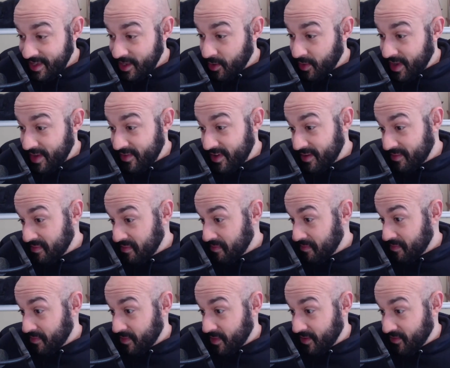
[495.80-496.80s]
you know, even
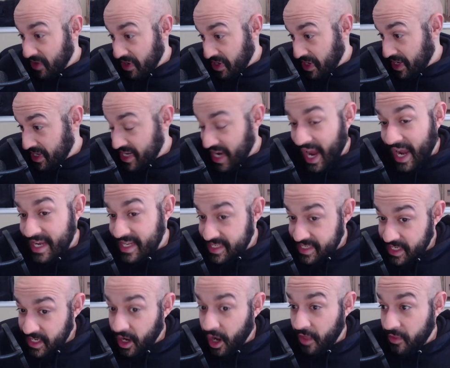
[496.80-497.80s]

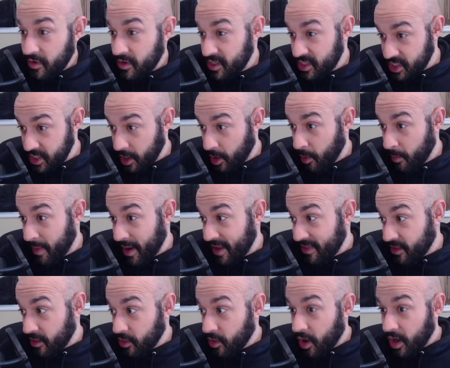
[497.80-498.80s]
enticing others to
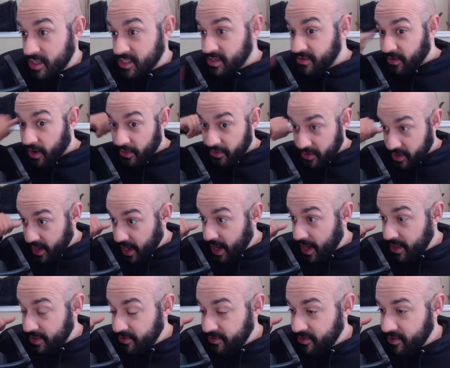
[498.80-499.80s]
obey the laws of other
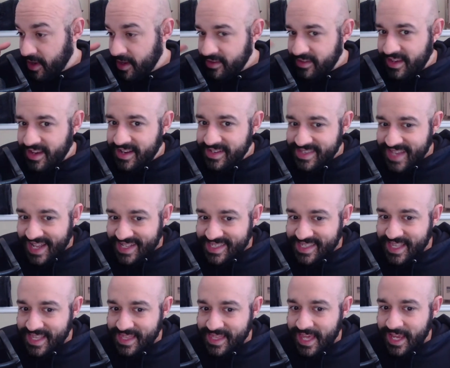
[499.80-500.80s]
gods. See, because
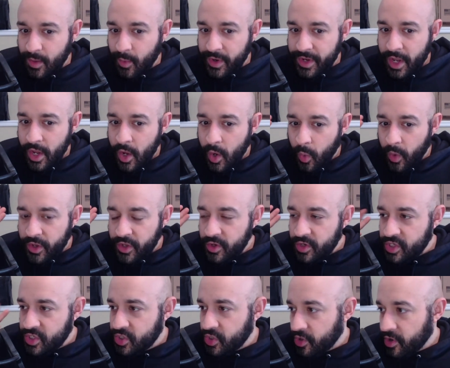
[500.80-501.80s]
that's the thing when when
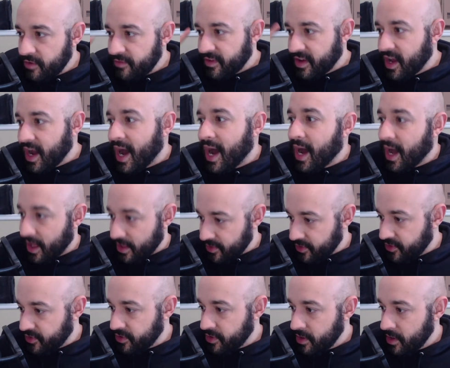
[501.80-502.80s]
you serve
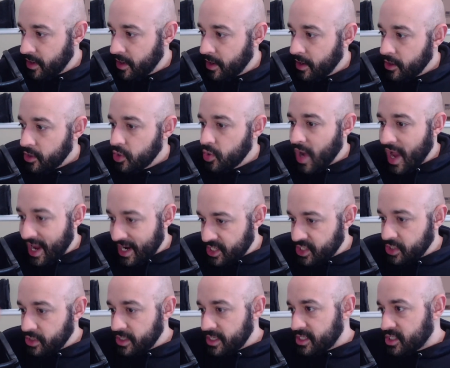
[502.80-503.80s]
gods, you
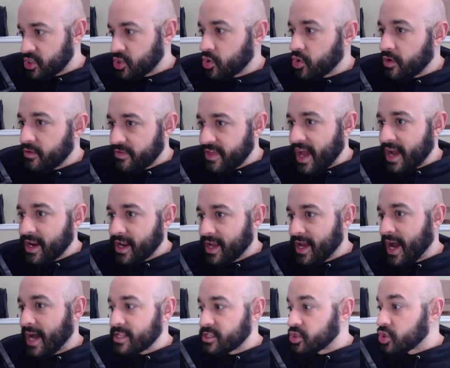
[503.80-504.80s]
actually serve that
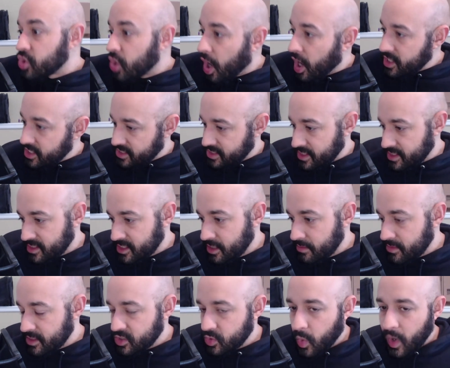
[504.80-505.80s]
God's law
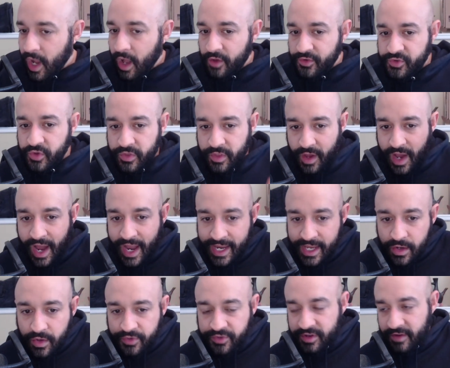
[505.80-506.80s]
system as well. So the
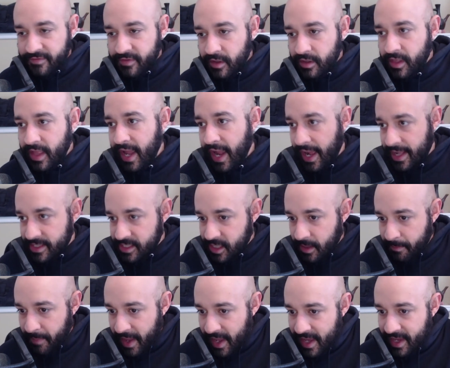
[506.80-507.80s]
idols of the lands,
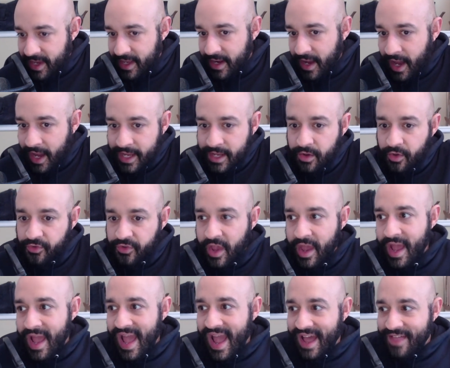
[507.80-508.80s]
the pagan idols,
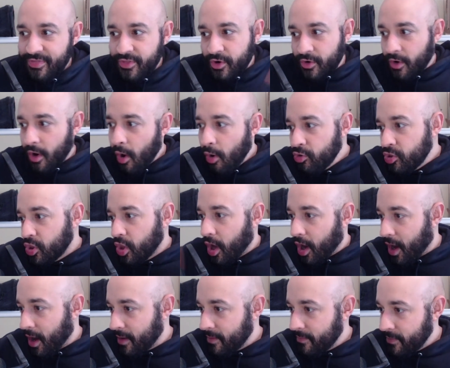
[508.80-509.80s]
had their own
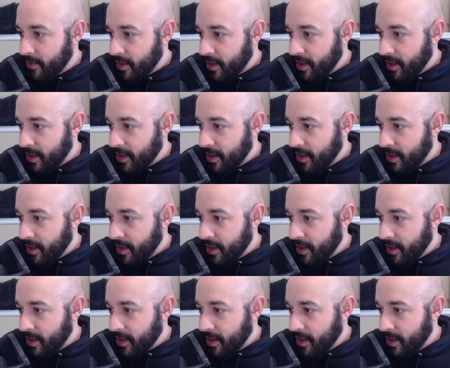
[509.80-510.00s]
law.